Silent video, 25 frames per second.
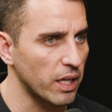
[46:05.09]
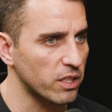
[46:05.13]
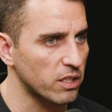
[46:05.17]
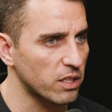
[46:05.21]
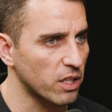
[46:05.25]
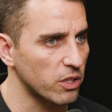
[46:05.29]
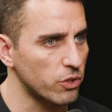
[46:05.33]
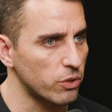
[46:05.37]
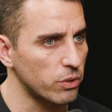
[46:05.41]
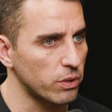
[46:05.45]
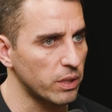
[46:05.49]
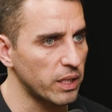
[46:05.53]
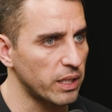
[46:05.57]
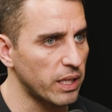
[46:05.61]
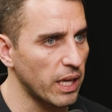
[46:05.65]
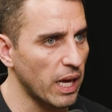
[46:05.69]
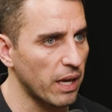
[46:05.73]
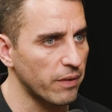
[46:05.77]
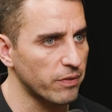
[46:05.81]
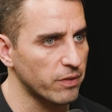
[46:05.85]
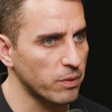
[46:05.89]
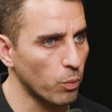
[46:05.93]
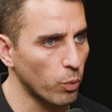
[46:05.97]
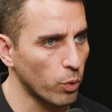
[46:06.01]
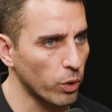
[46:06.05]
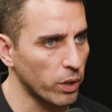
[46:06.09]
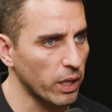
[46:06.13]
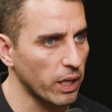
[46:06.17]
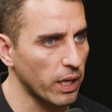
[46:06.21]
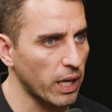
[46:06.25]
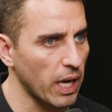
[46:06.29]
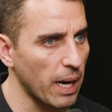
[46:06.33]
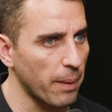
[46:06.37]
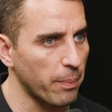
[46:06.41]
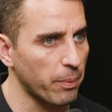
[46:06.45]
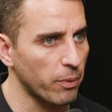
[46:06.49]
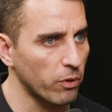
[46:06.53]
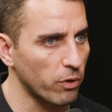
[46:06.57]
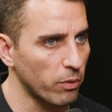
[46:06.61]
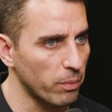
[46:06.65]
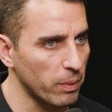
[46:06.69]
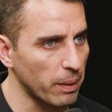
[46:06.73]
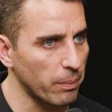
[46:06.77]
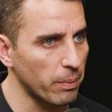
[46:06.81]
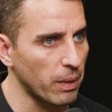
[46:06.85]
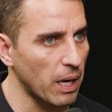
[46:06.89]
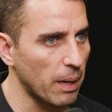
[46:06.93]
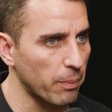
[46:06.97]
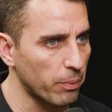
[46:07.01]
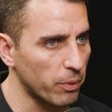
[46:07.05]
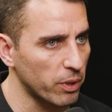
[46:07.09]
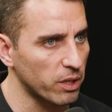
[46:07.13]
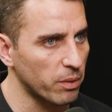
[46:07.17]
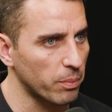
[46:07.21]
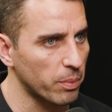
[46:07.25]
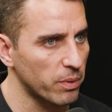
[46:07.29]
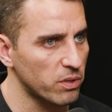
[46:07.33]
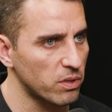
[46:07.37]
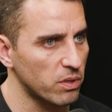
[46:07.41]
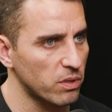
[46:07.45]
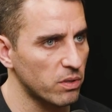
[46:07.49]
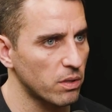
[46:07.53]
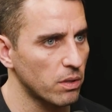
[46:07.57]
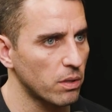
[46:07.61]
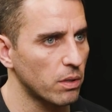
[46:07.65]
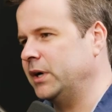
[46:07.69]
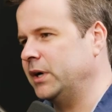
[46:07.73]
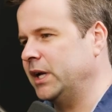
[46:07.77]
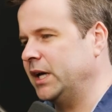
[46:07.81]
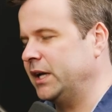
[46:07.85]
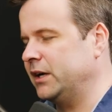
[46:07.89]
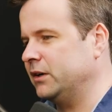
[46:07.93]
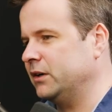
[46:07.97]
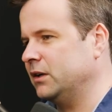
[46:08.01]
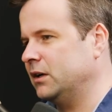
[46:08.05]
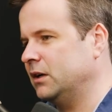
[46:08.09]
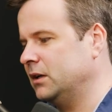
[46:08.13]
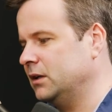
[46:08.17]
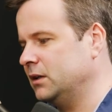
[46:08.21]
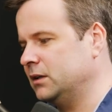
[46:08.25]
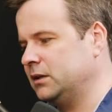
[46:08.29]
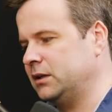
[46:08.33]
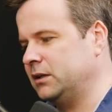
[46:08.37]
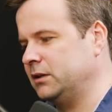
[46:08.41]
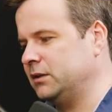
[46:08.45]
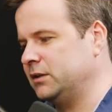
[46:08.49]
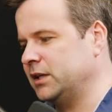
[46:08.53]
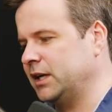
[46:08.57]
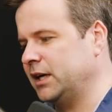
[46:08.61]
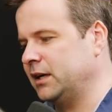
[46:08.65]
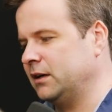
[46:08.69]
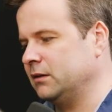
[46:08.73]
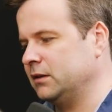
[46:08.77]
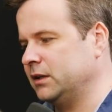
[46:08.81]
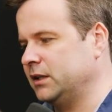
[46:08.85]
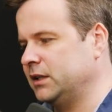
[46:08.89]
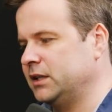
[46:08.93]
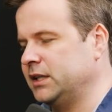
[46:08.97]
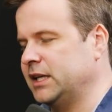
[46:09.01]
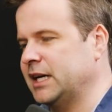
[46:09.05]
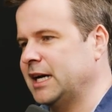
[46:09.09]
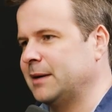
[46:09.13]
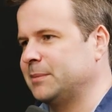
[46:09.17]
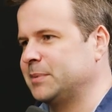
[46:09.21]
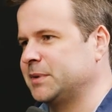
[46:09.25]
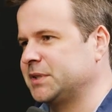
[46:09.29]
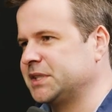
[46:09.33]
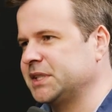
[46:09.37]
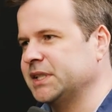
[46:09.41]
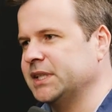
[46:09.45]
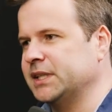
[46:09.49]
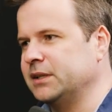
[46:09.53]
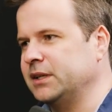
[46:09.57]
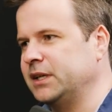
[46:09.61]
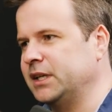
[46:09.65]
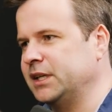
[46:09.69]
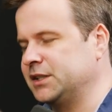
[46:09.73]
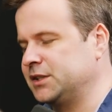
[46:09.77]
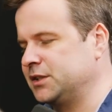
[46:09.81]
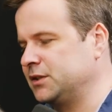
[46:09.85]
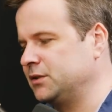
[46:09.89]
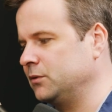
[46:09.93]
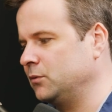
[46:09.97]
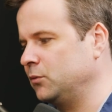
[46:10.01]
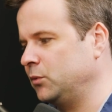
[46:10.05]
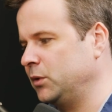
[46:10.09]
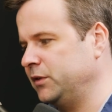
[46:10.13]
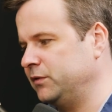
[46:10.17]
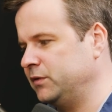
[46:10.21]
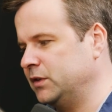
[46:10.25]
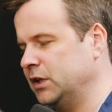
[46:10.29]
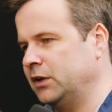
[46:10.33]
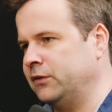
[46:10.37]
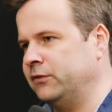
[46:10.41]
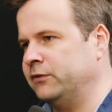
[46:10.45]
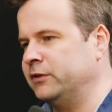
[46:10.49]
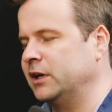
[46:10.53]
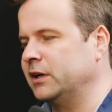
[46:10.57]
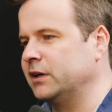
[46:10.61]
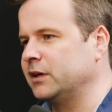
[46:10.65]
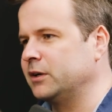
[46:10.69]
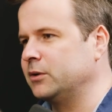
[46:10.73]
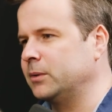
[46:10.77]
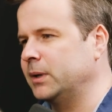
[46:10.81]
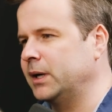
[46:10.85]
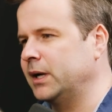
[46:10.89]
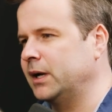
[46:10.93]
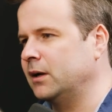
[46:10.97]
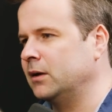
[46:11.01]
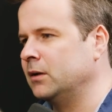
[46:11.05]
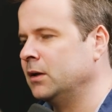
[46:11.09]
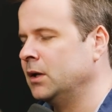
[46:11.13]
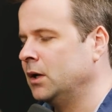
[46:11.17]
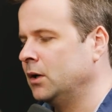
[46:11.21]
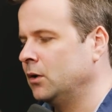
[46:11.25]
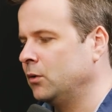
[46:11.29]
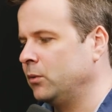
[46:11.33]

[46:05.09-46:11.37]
It's because you need to have some working capital to be able to operate the business? not at all. Okay. Entirely the opposite. It's we've done very well.